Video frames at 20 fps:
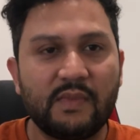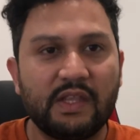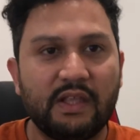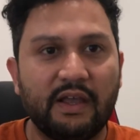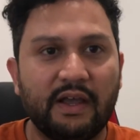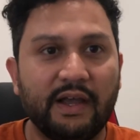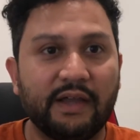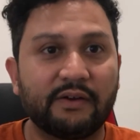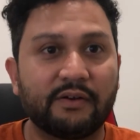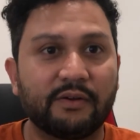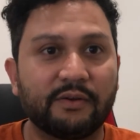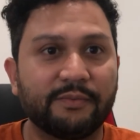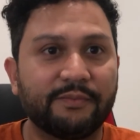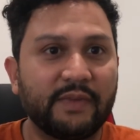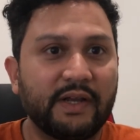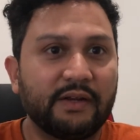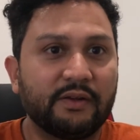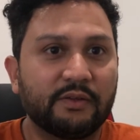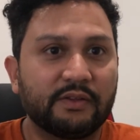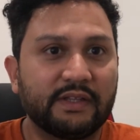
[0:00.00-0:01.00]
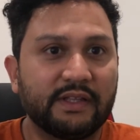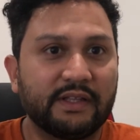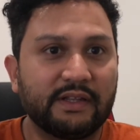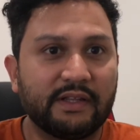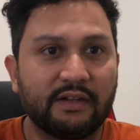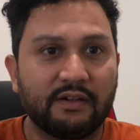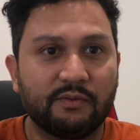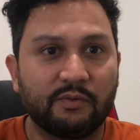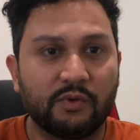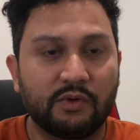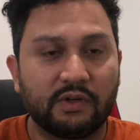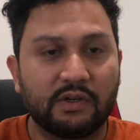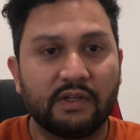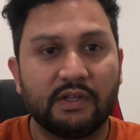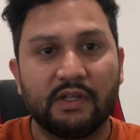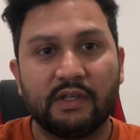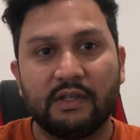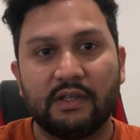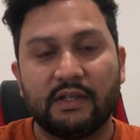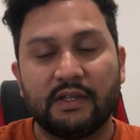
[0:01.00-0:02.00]
I don't know. I don't think that'll work.
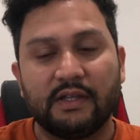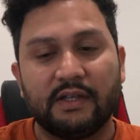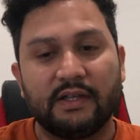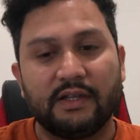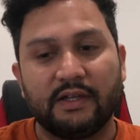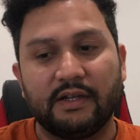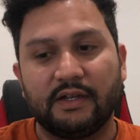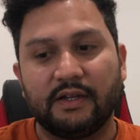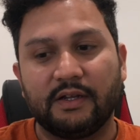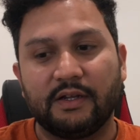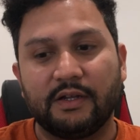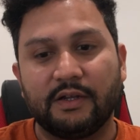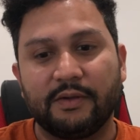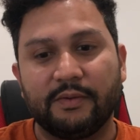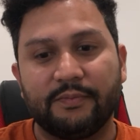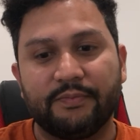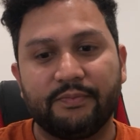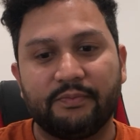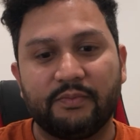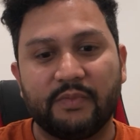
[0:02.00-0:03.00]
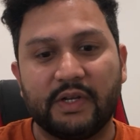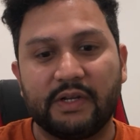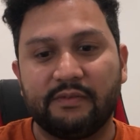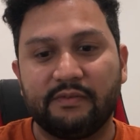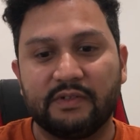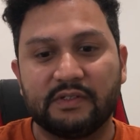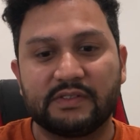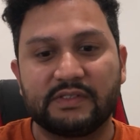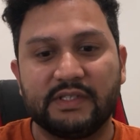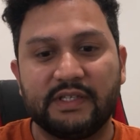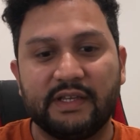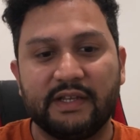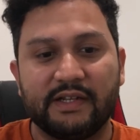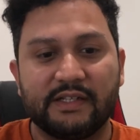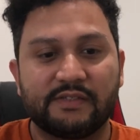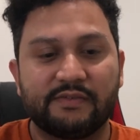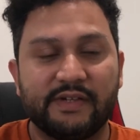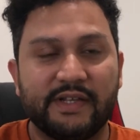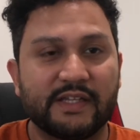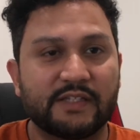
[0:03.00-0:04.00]
But we'll see. And it's
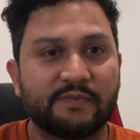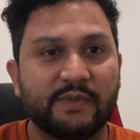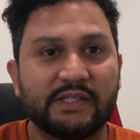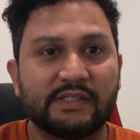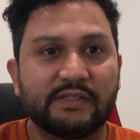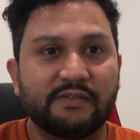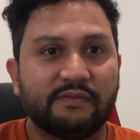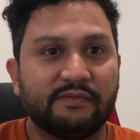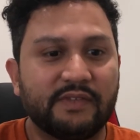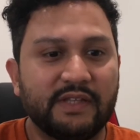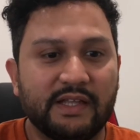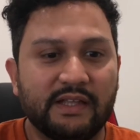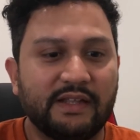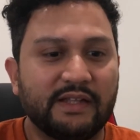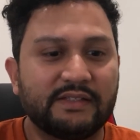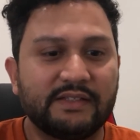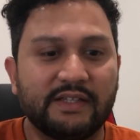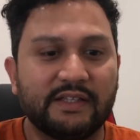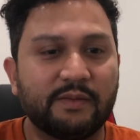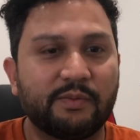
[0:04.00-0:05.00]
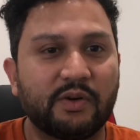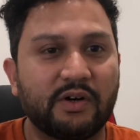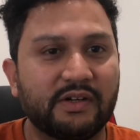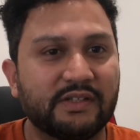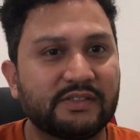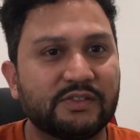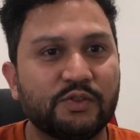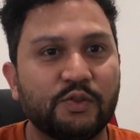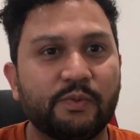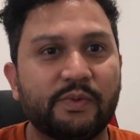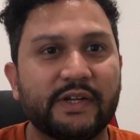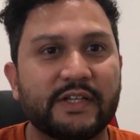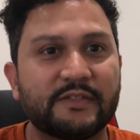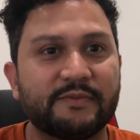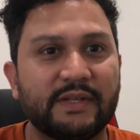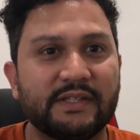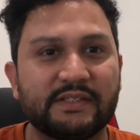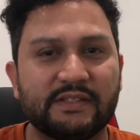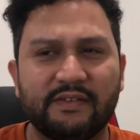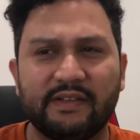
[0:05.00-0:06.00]
very expensive. Yeah, that's the other part. It's super
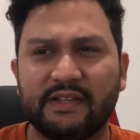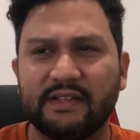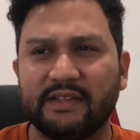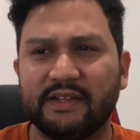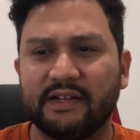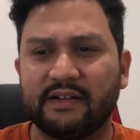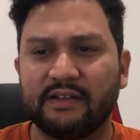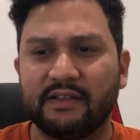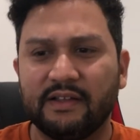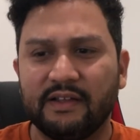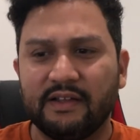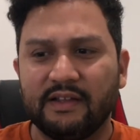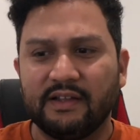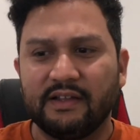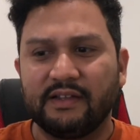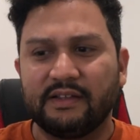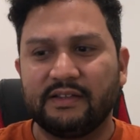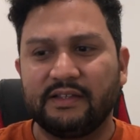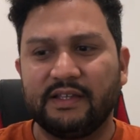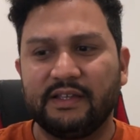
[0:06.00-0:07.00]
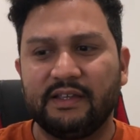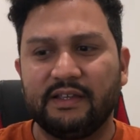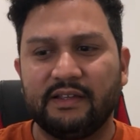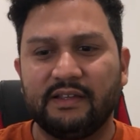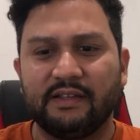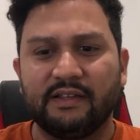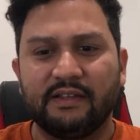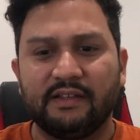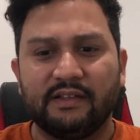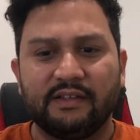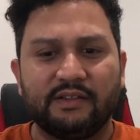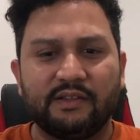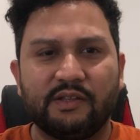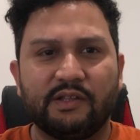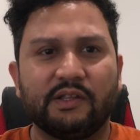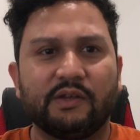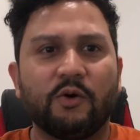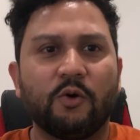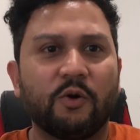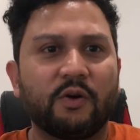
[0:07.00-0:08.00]
expensive. I think that the
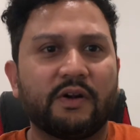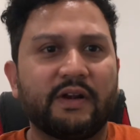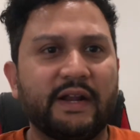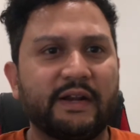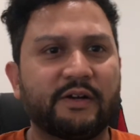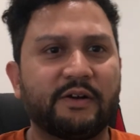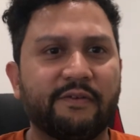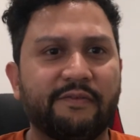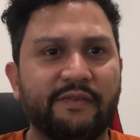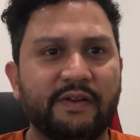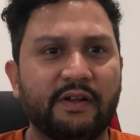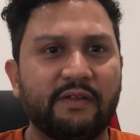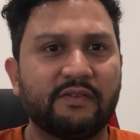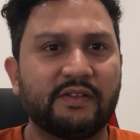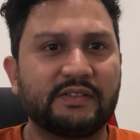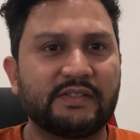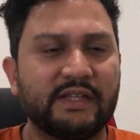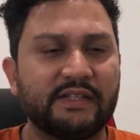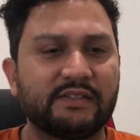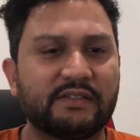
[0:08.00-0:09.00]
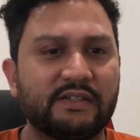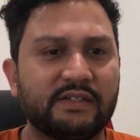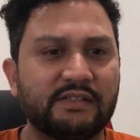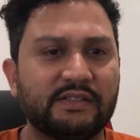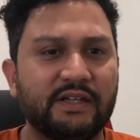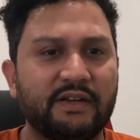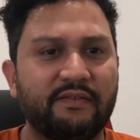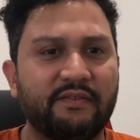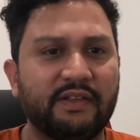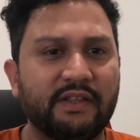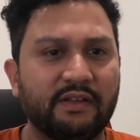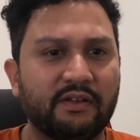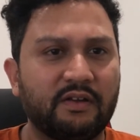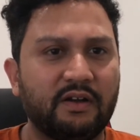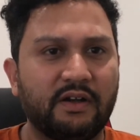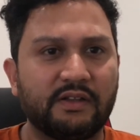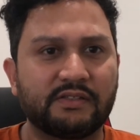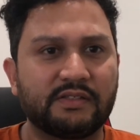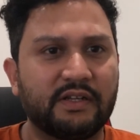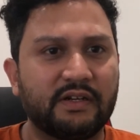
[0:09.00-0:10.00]
the whole retrofit of the sensors and everything
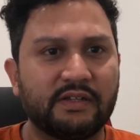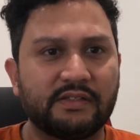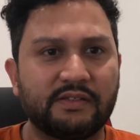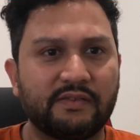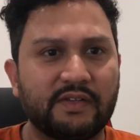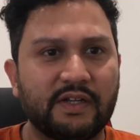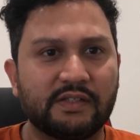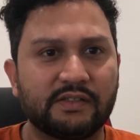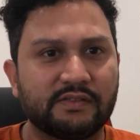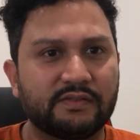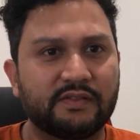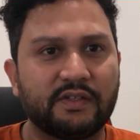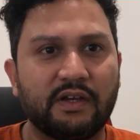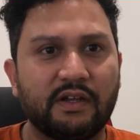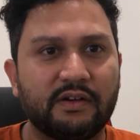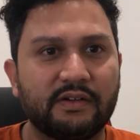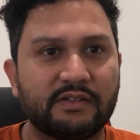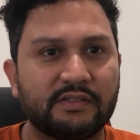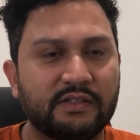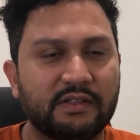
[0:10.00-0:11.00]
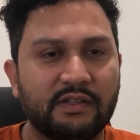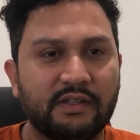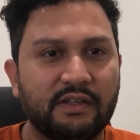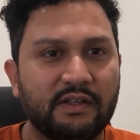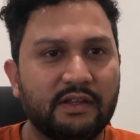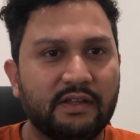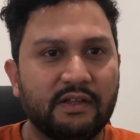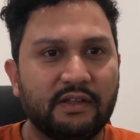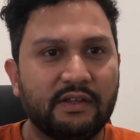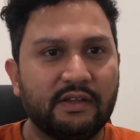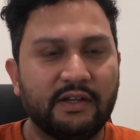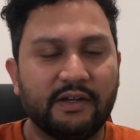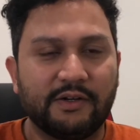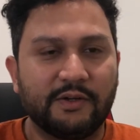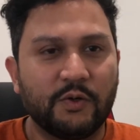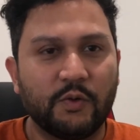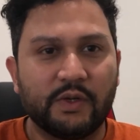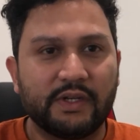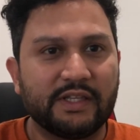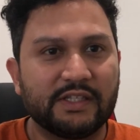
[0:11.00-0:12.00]
costs hundreds of thousands of dollars. No
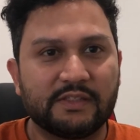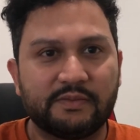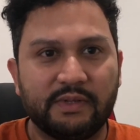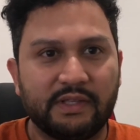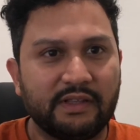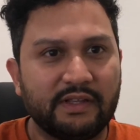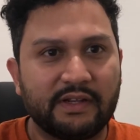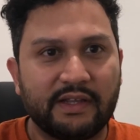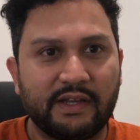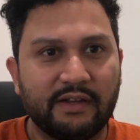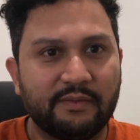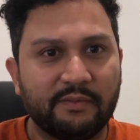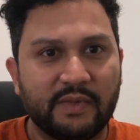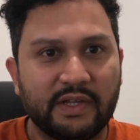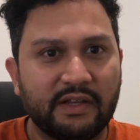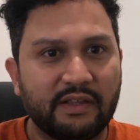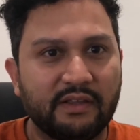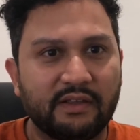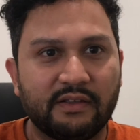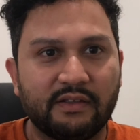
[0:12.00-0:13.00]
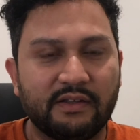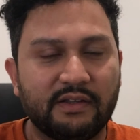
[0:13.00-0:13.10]
one can spend that kind of money.